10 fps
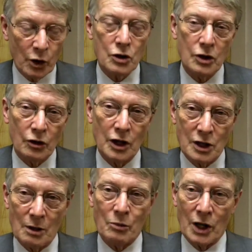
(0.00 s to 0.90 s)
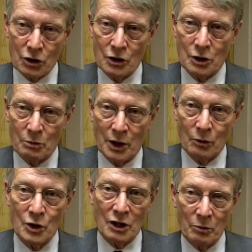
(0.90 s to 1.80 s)
Those are the things I'm passionate
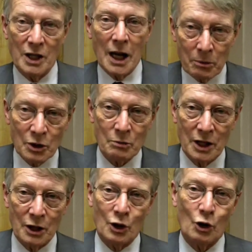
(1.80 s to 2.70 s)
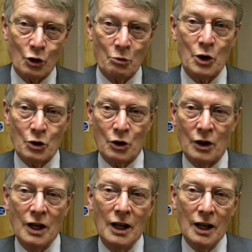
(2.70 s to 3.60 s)
about, which I've been able to make a
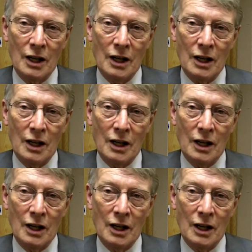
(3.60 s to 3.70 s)
contribution